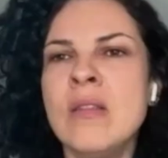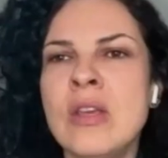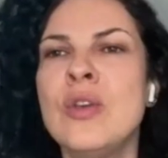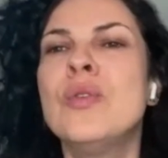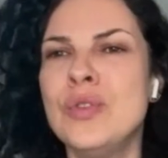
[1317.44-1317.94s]

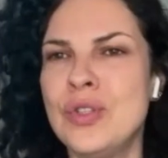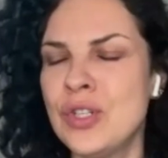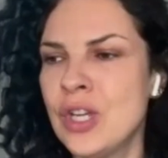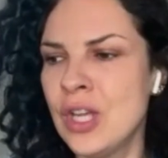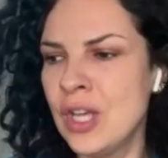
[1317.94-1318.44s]

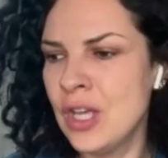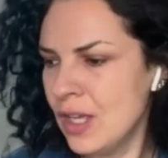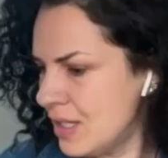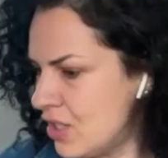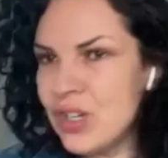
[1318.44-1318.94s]
huge
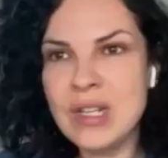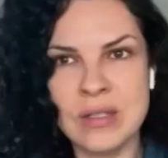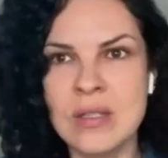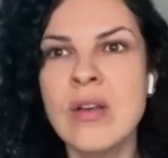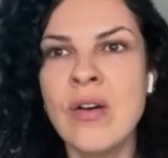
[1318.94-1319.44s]

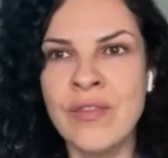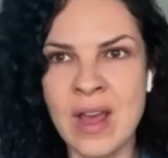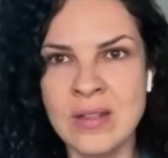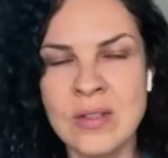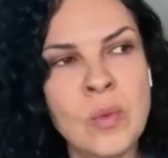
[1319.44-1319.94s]
streets of
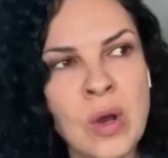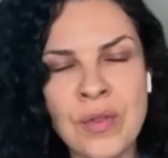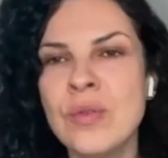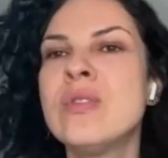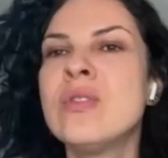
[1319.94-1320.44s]
that. You
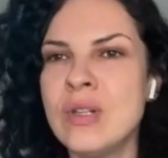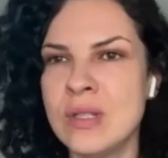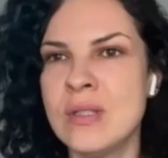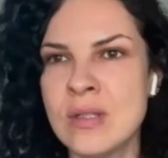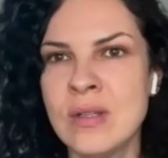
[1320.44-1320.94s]
walk through
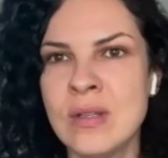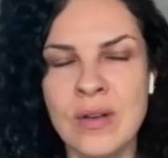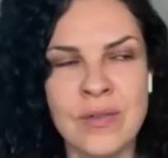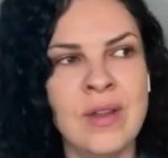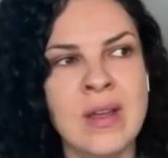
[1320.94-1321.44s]
streets
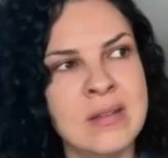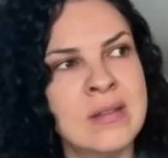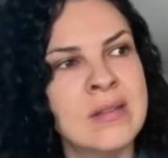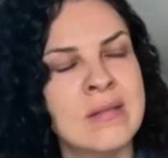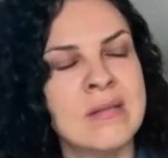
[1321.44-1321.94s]
of that
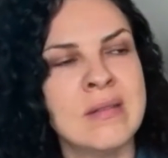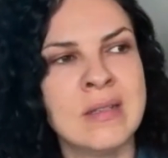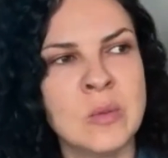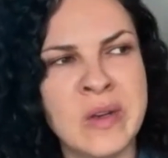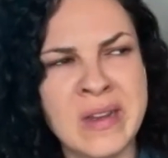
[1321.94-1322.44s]

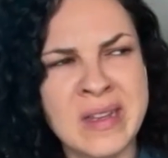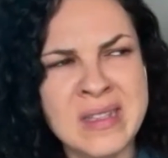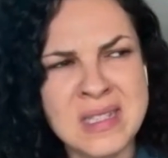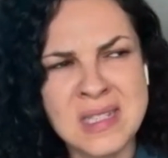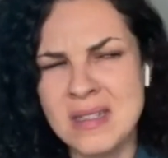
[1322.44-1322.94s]

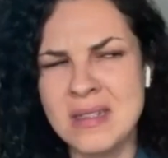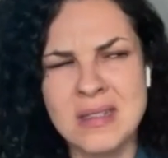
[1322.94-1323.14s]
experience.